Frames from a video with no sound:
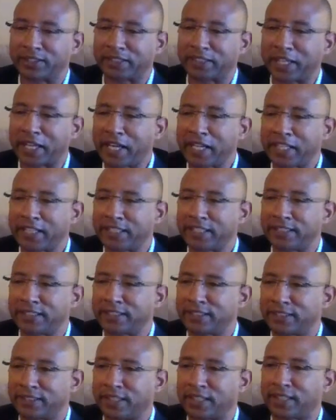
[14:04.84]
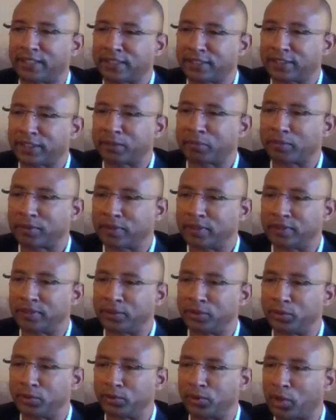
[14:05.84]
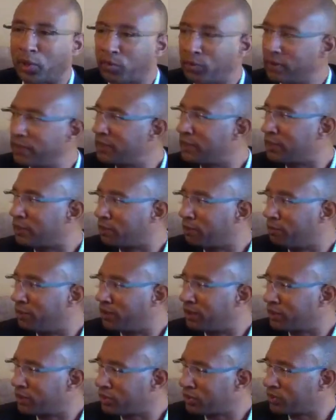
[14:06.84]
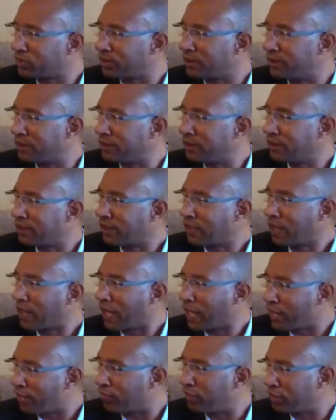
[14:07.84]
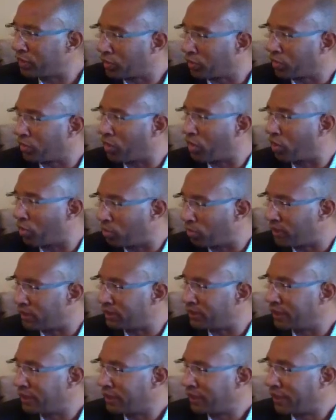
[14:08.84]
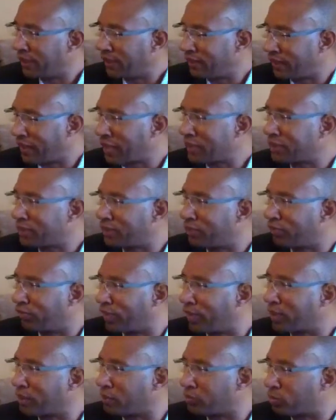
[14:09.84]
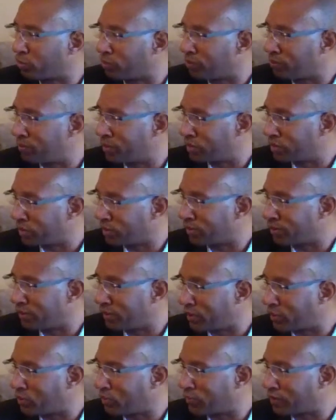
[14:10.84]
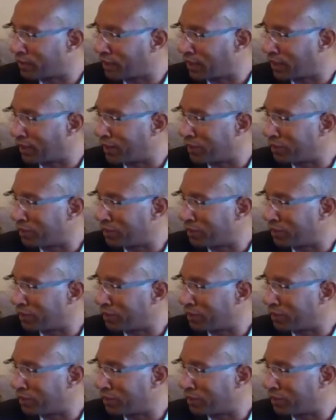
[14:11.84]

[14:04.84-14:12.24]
that is not something you go into ministry having or knowing. That's developed with maturity over time.